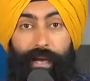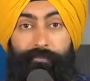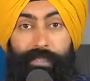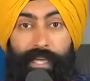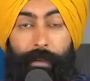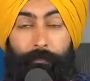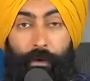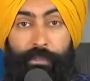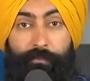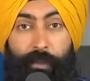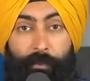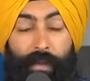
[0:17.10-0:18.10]
I'm saying
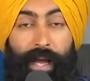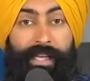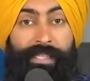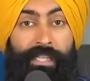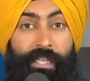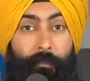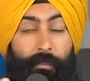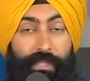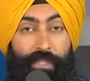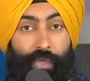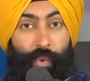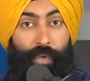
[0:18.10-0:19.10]
most people, as in the
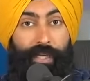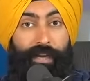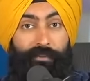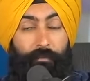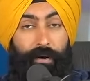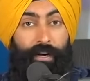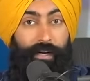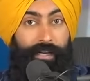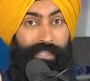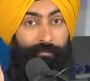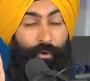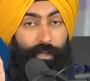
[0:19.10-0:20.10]
majority of
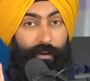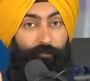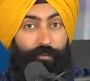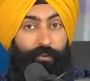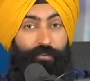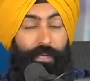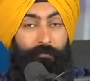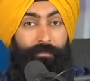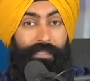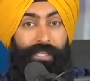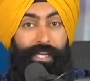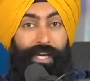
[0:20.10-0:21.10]
Americans, more than
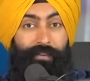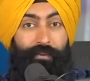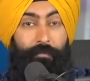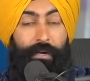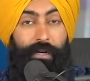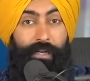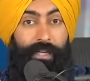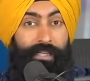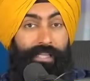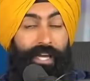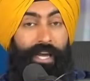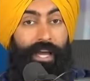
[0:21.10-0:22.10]
50% of
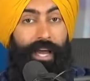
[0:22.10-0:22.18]
Americans